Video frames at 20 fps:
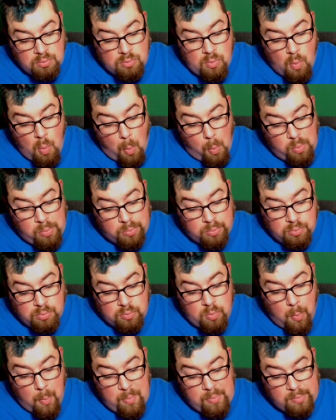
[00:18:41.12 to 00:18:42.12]

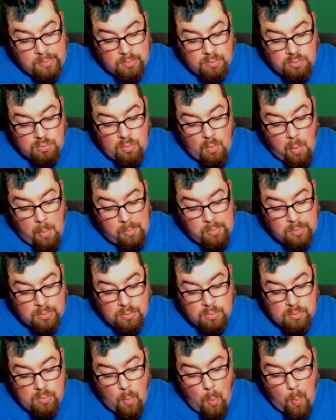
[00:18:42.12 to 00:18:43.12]

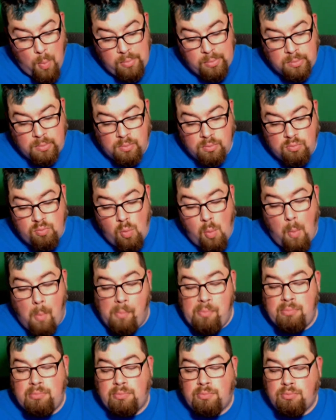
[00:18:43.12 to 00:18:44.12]

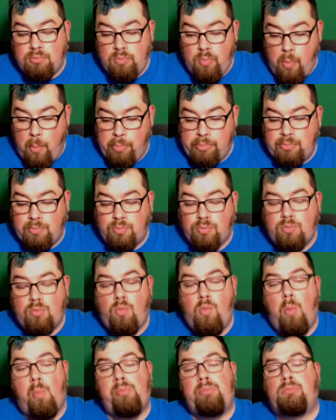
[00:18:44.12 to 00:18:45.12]

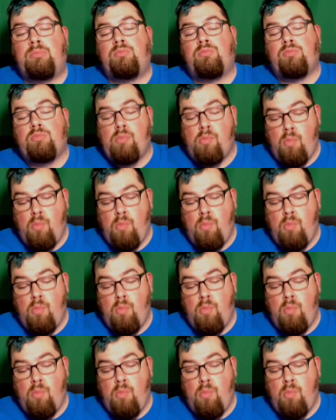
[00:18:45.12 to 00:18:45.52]
Nothing is said.